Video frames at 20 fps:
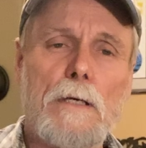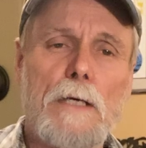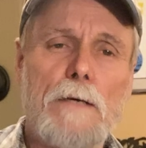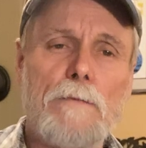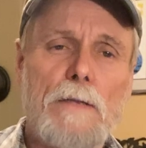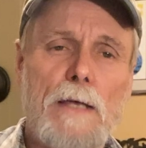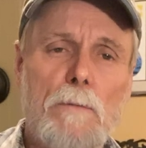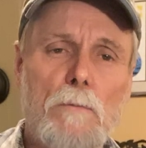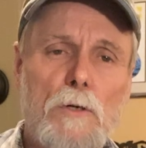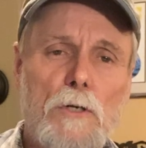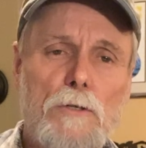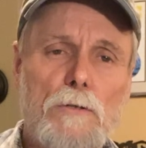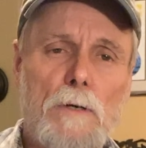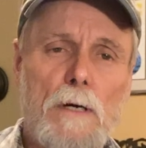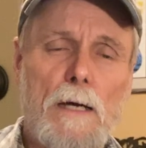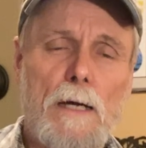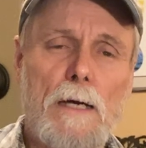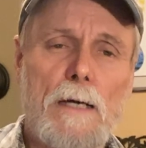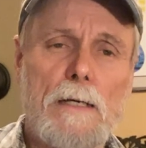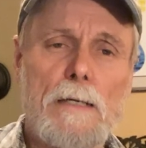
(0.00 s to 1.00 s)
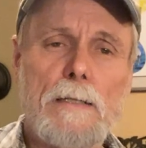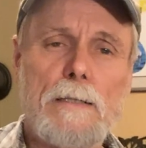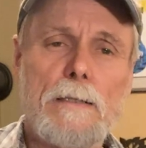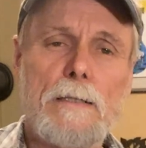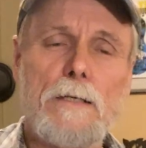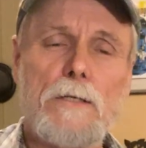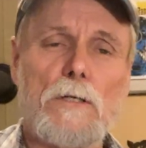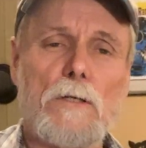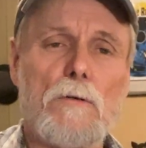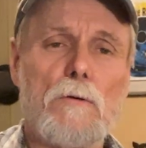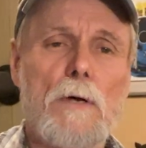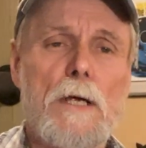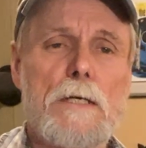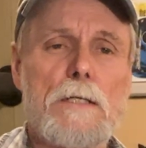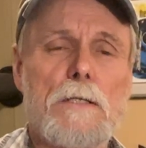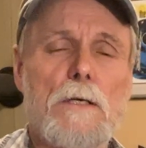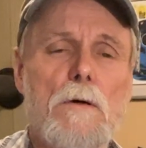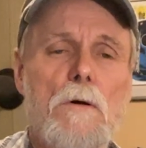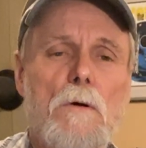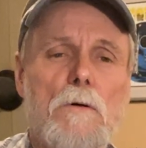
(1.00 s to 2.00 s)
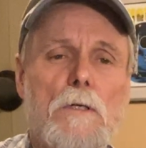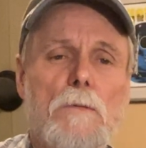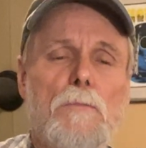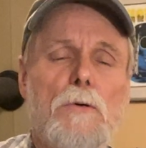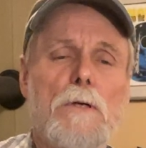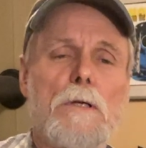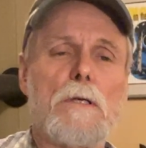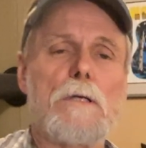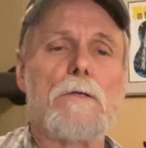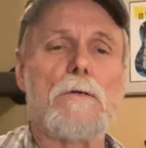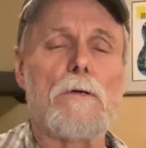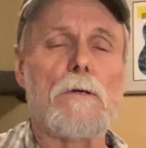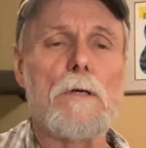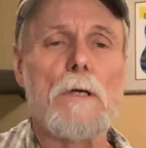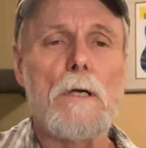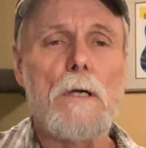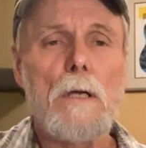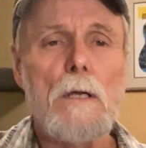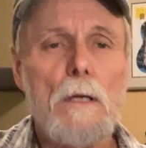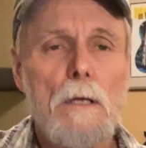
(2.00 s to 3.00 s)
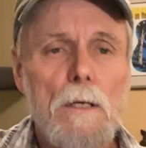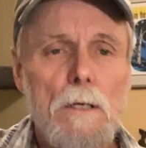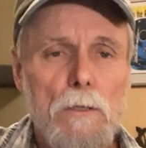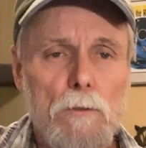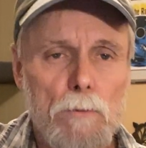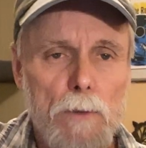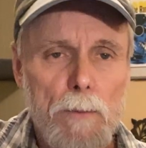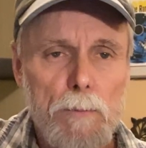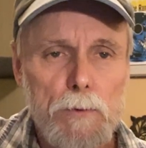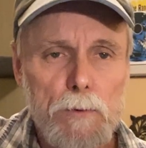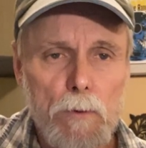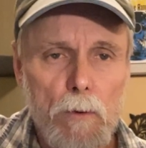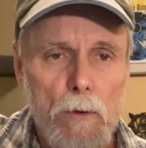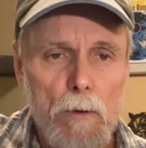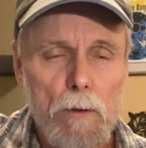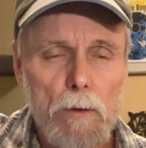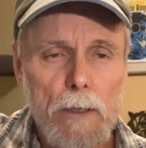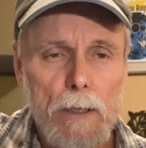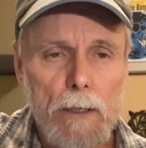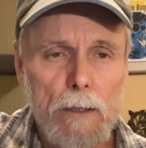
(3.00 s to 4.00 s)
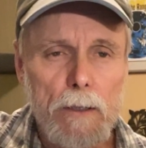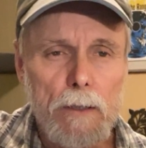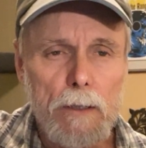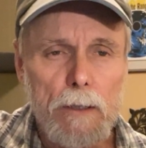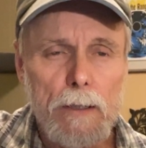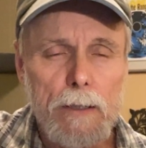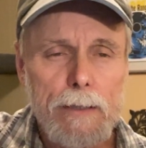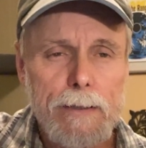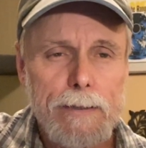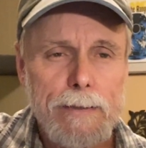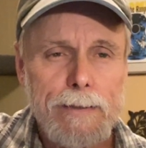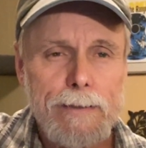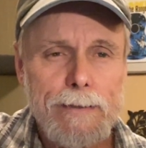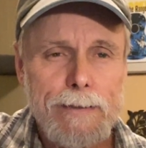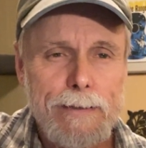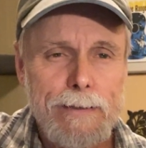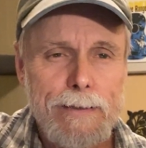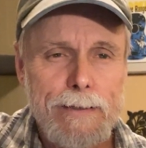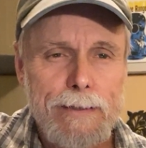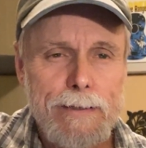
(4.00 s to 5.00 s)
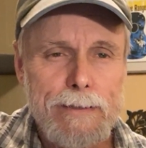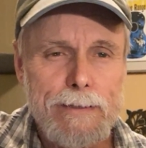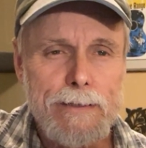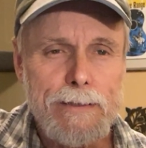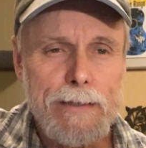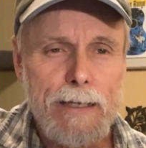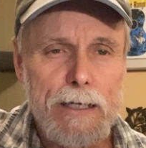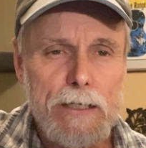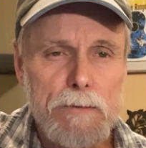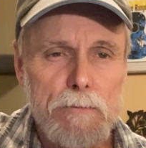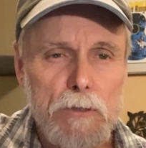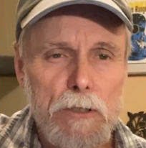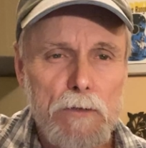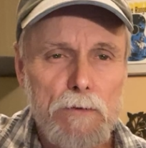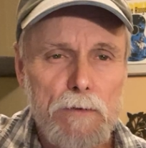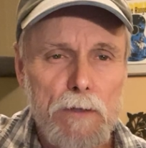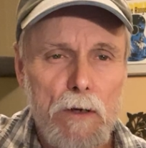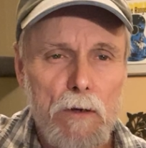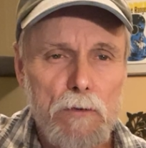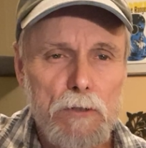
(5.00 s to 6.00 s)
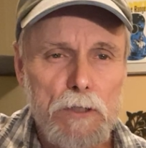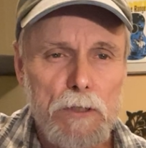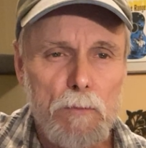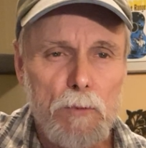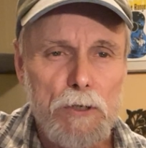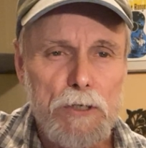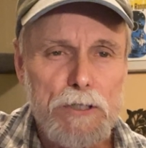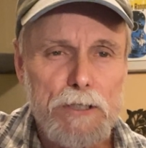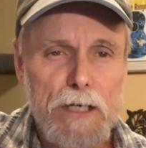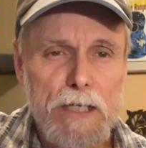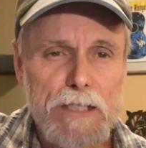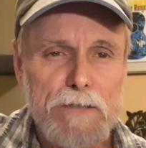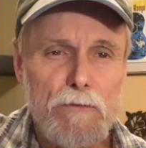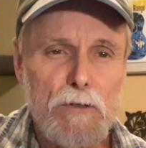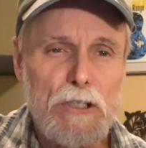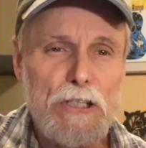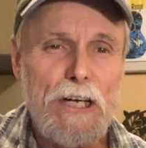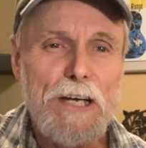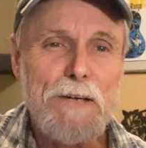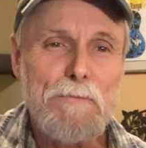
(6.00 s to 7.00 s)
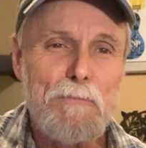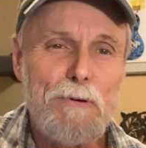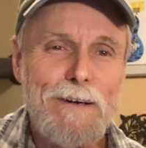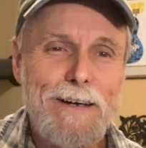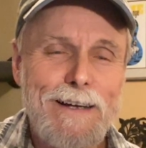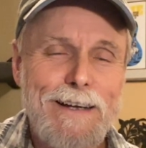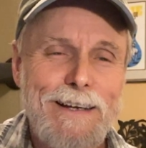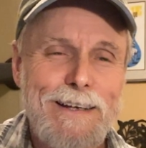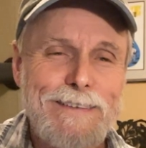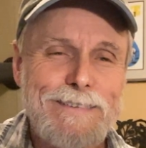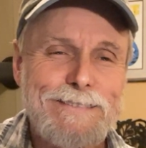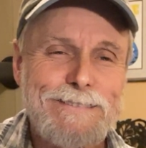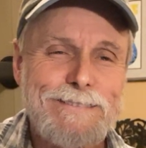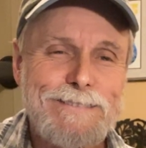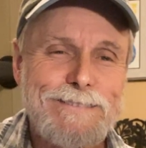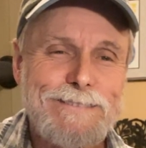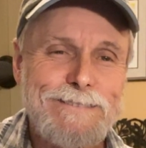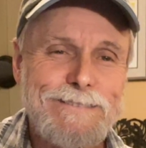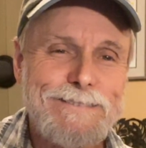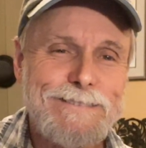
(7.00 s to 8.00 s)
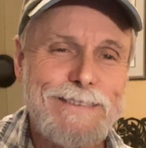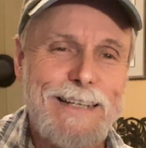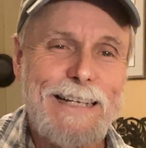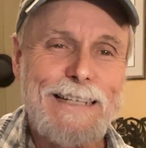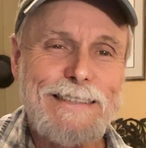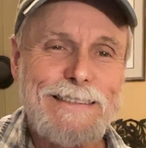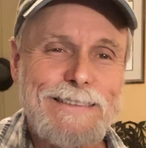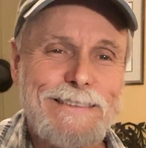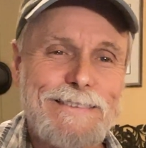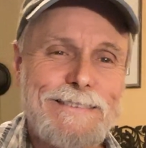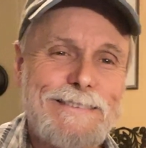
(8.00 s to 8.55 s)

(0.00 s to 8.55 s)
Give that one a try. It's a great song to put in your repertoire and send out some good thoughts and appreciation for John Prine. Thanks.